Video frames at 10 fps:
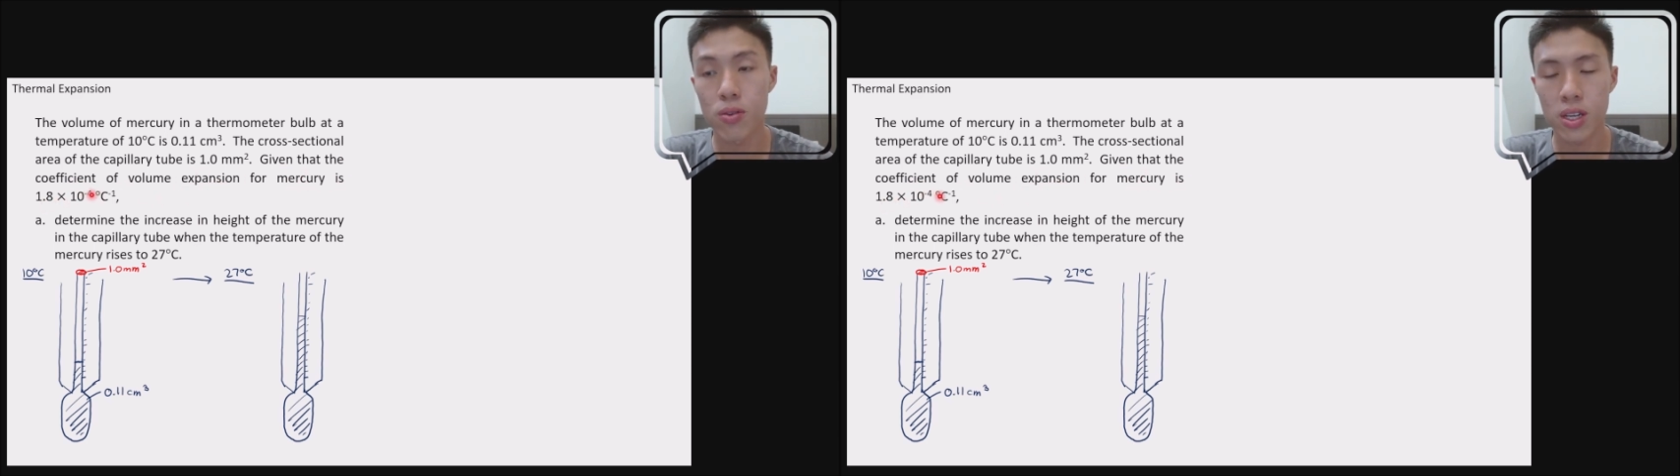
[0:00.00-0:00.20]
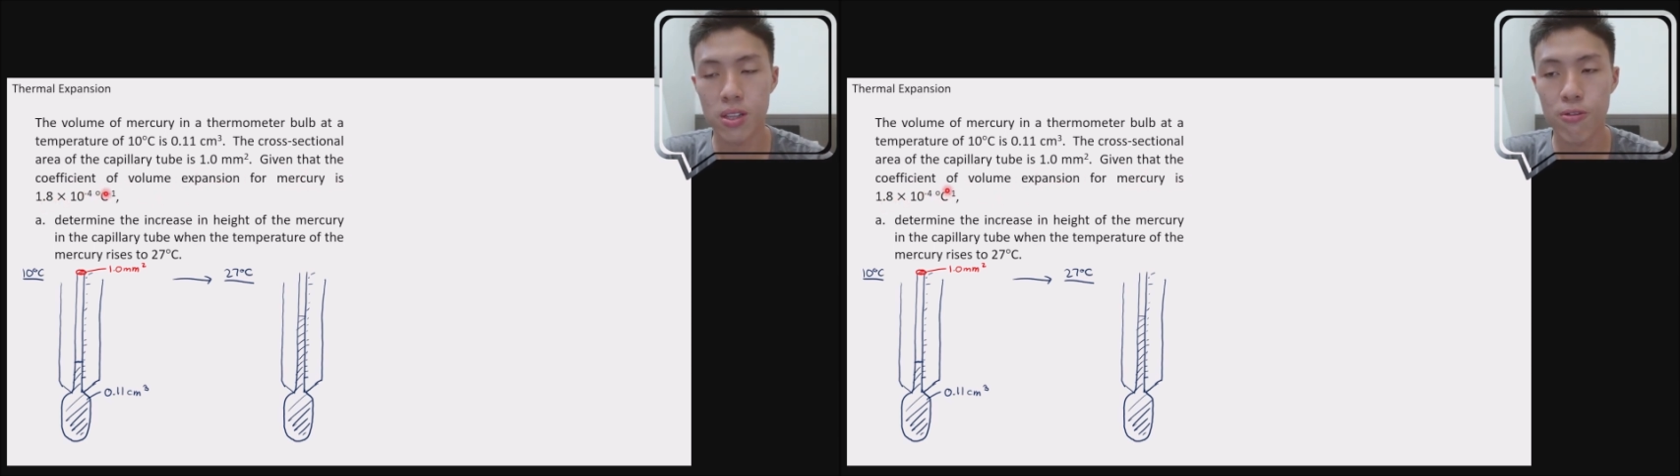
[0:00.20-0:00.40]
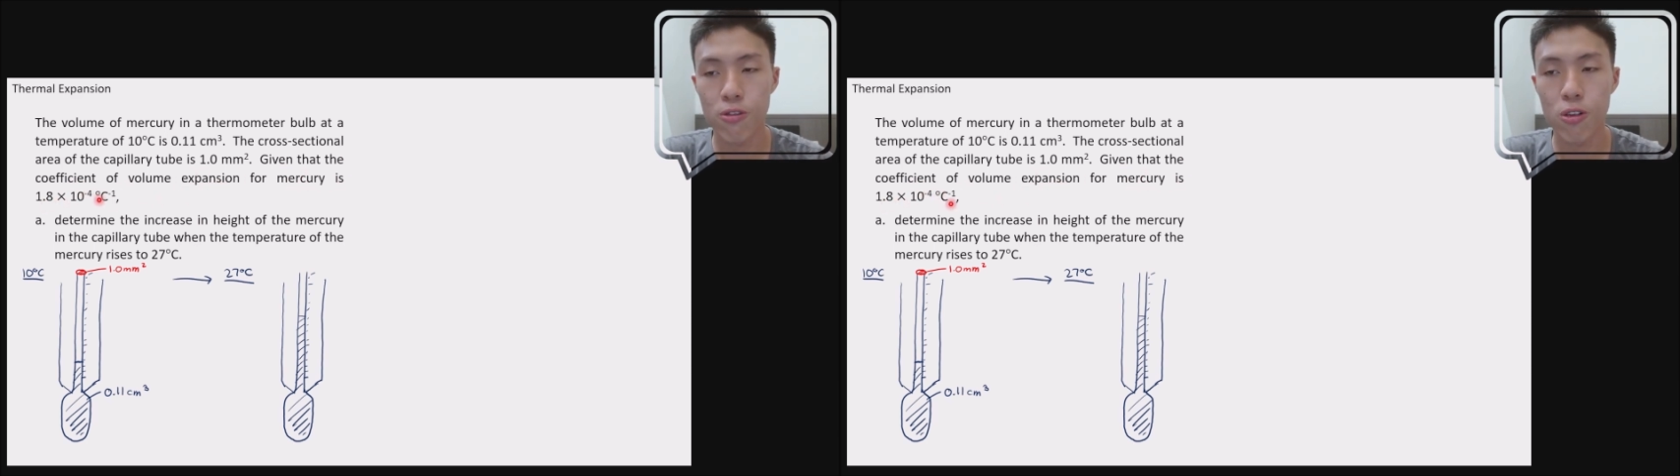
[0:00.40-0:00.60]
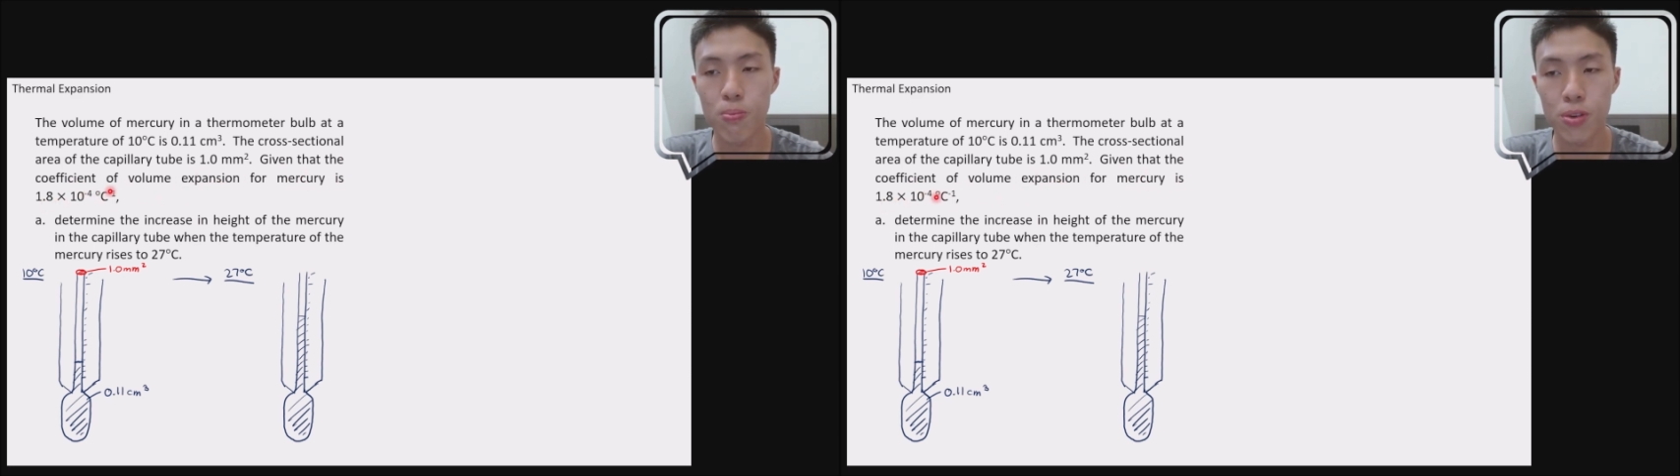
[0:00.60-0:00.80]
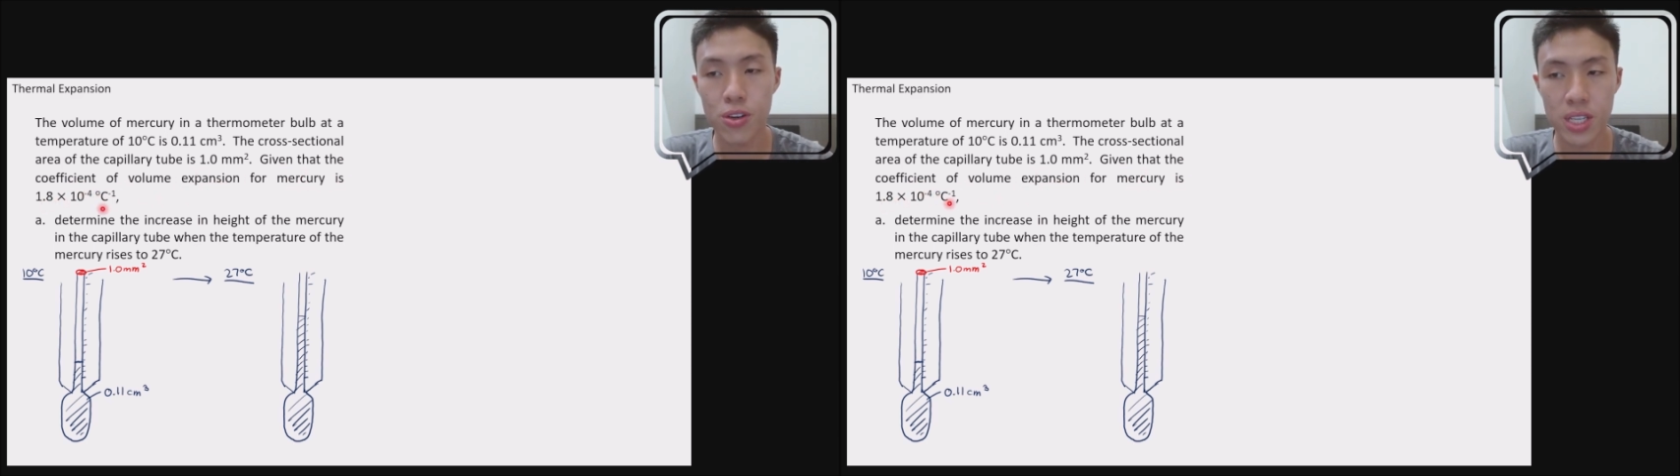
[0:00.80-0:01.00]
negative 4
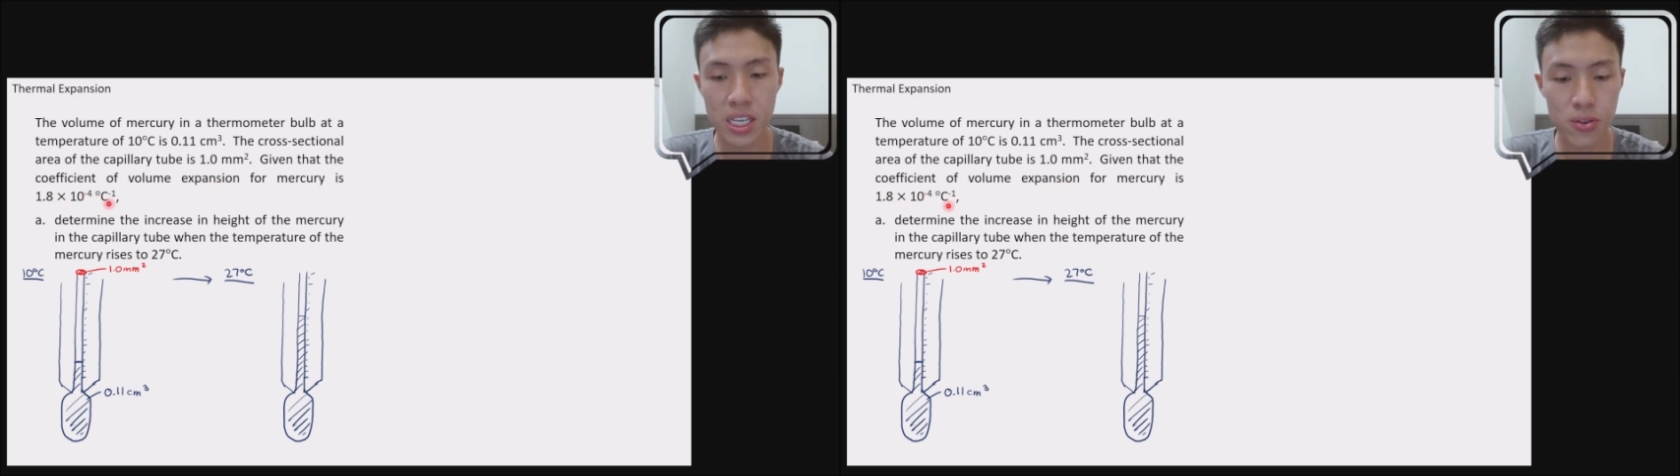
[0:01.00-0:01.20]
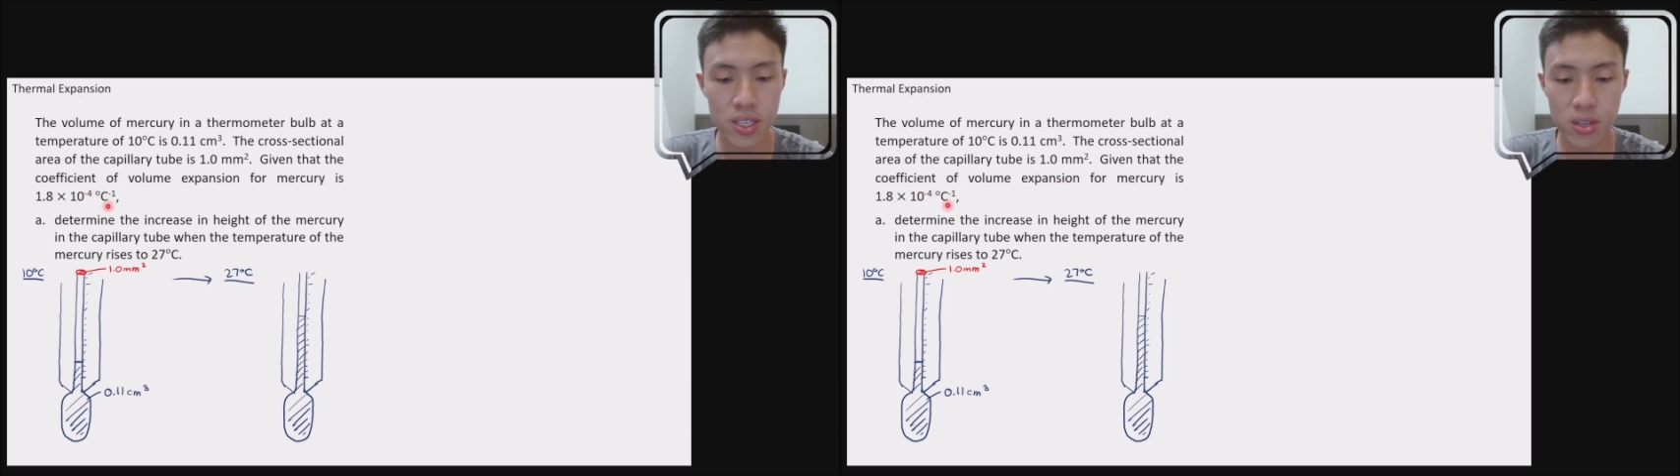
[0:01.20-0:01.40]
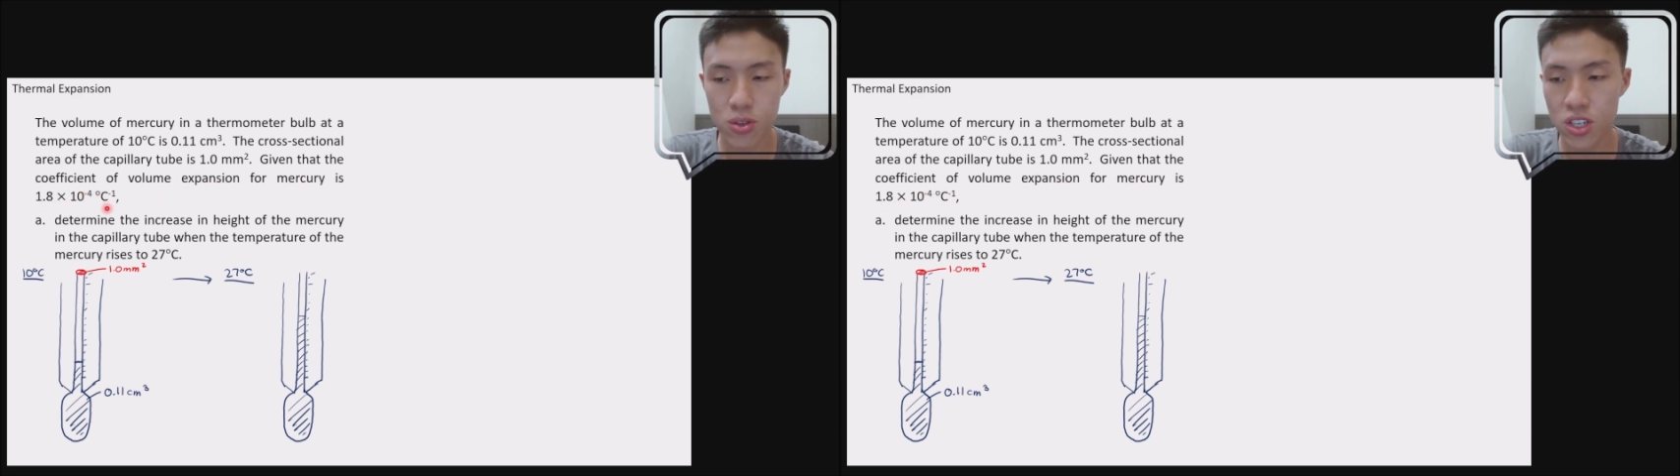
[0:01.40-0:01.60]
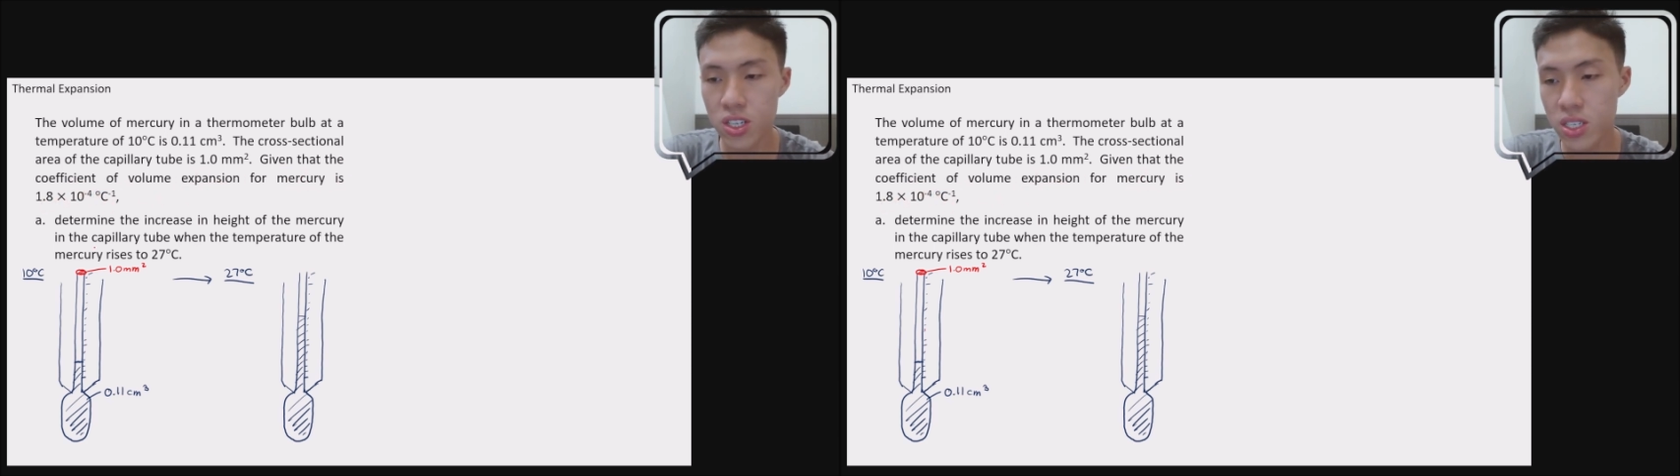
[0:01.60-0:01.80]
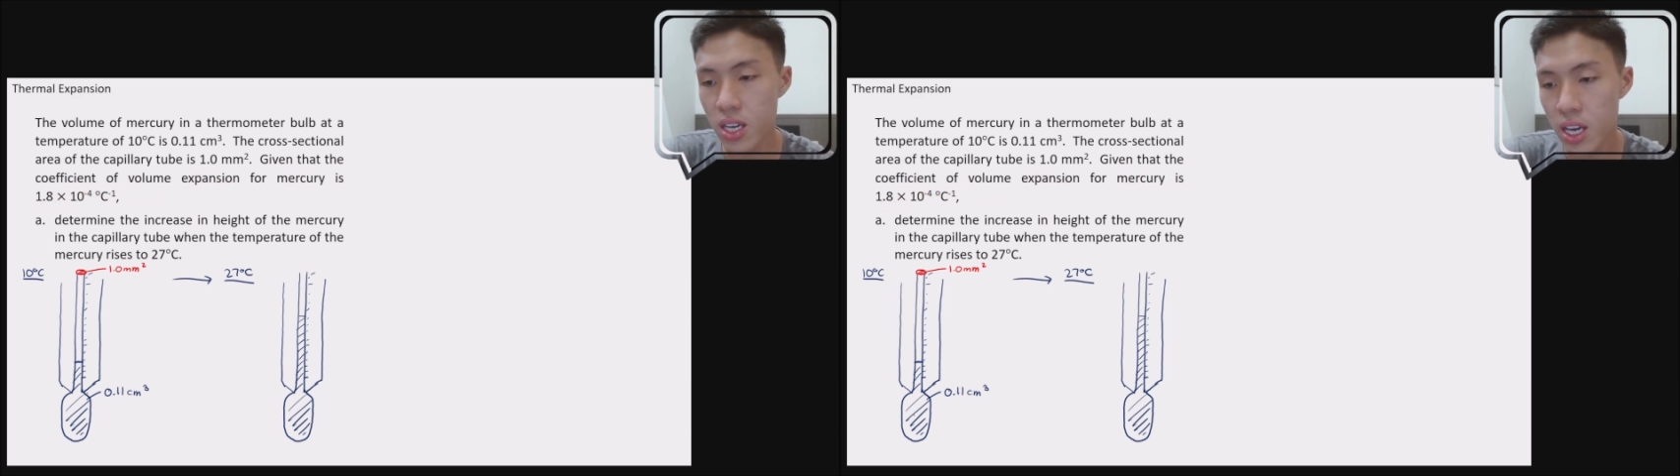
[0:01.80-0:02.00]
per degree
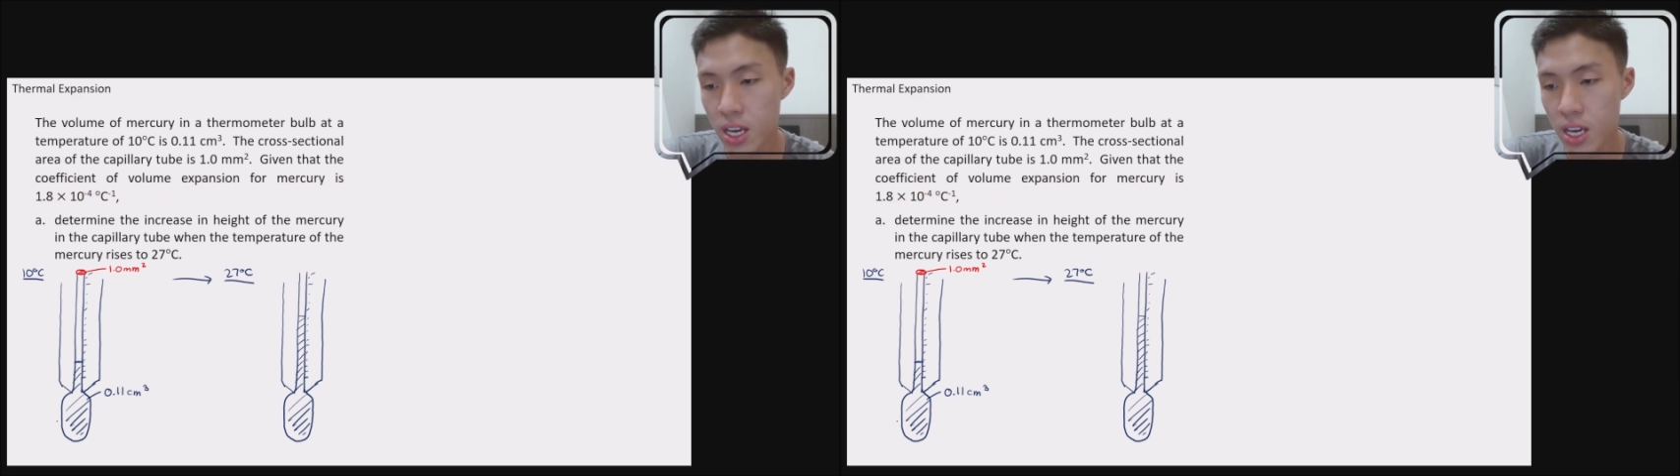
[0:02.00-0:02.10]
Celsius,